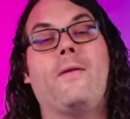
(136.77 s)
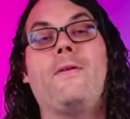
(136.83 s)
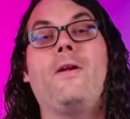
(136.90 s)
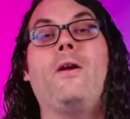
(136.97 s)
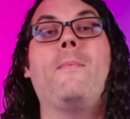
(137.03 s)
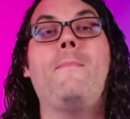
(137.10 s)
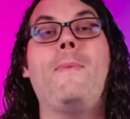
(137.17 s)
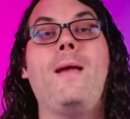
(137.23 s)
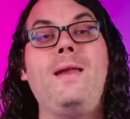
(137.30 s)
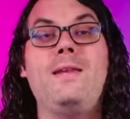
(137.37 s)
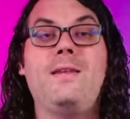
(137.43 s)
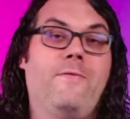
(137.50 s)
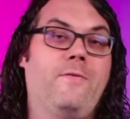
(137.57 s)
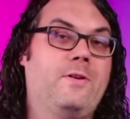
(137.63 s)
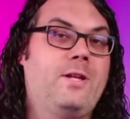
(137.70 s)
Now there are
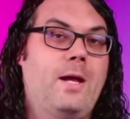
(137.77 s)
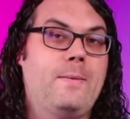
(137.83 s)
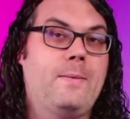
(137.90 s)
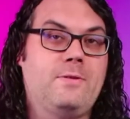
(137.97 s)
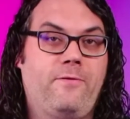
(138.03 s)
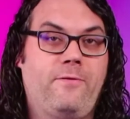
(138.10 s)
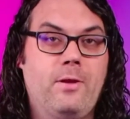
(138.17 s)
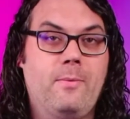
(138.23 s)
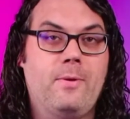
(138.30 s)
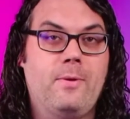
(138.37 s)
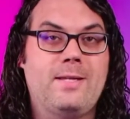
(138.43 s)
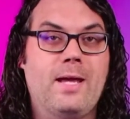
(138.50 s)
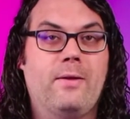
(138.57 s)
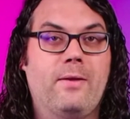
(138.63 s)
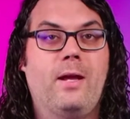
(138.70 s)
many different types of
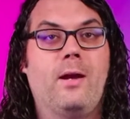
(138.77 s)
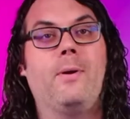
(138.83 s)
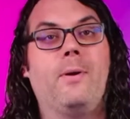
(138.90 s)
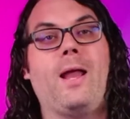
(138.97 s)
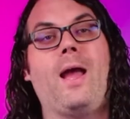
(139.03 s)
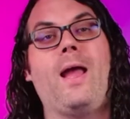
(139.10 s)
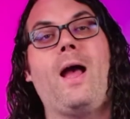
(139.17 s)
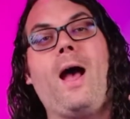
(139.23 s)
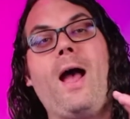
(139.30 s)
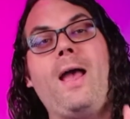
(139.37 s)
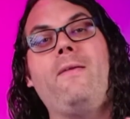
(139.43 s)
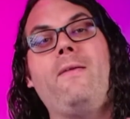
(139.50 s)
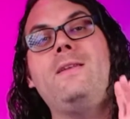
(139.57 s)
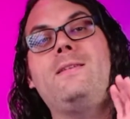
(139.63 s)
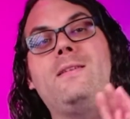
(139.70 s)
filament out there, but I
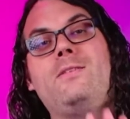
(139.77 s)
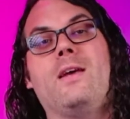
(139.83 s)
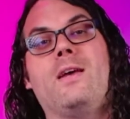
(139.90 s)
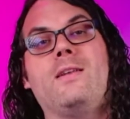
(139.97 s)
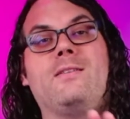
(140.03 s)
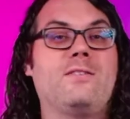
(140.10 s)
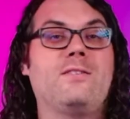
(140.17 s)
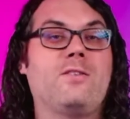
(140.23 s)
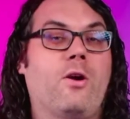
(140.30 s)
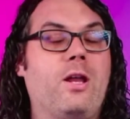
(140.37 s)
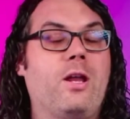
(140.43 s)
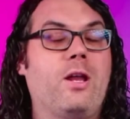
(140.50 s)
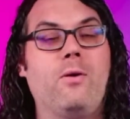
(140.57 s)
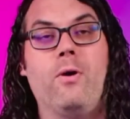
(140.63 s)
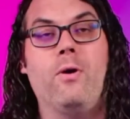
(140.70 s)
highly suggest
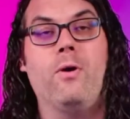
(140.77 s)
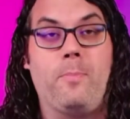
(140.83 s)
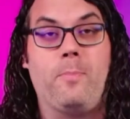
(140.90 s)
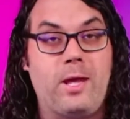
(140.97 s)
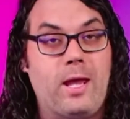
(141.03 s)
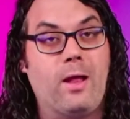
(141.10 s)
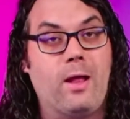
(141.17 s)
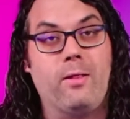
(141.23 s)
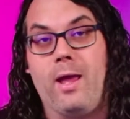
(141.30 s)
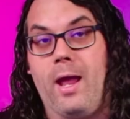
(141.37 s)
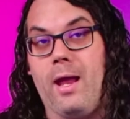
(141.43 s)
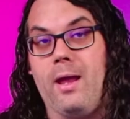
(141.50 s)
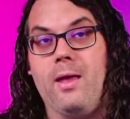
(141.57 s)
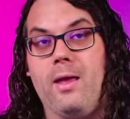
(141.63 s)
starting with PLA.